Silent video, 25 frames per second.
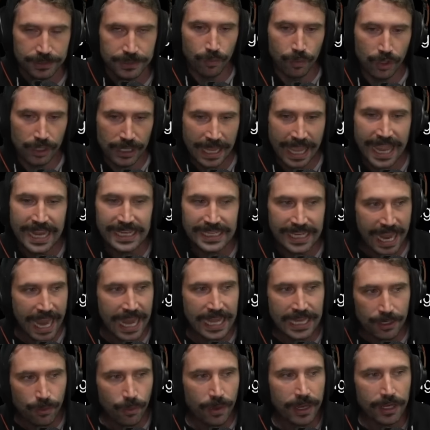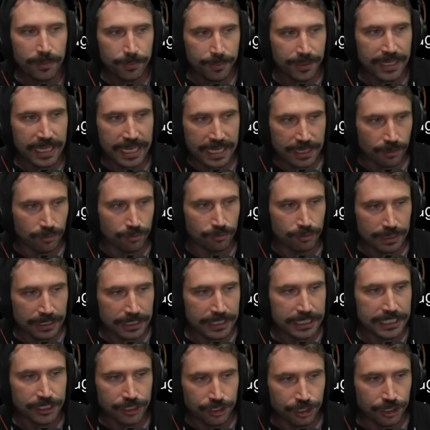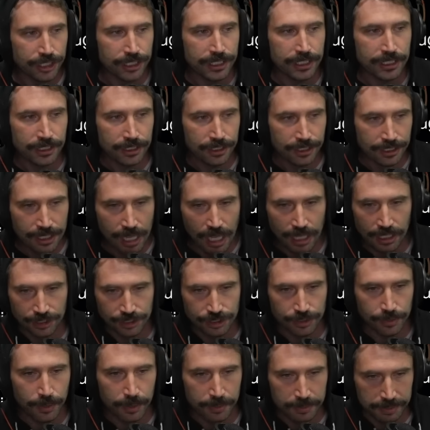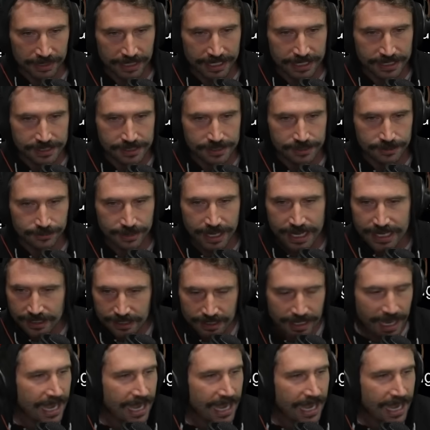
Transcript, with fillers: will end anywhere but in a really good, knowledgeable place, right?